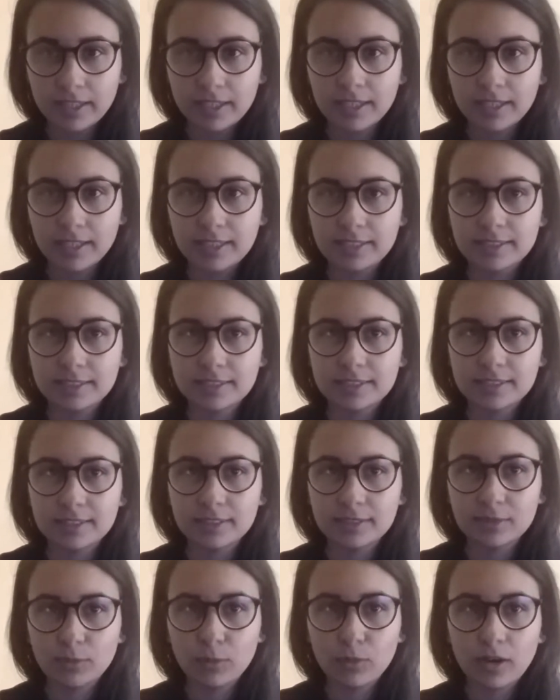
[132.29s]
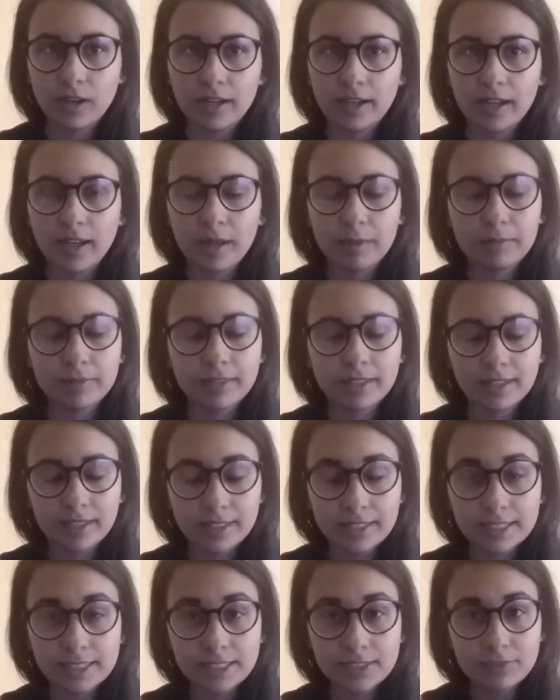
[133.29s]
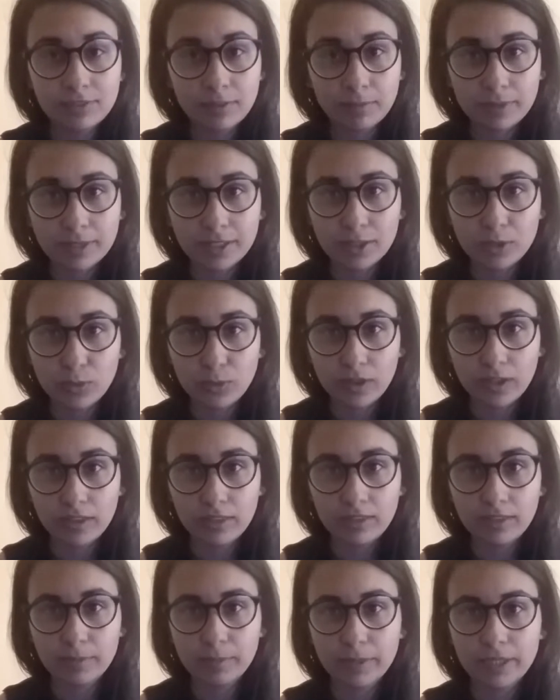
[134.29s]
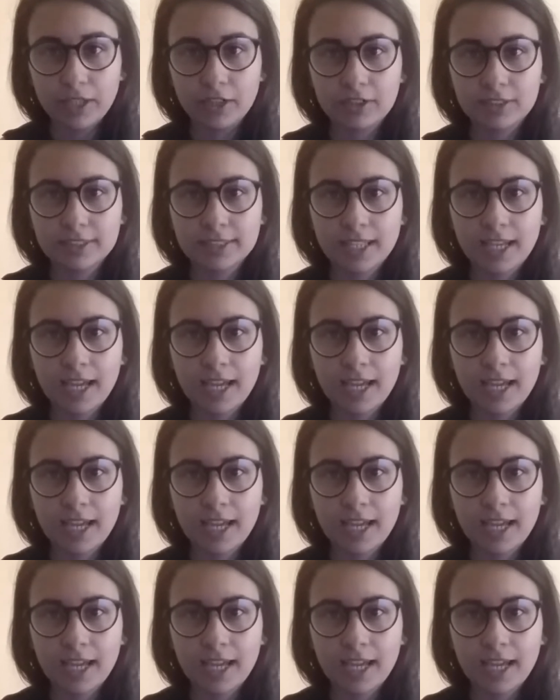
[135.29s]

it is the one I'm the least familiar with because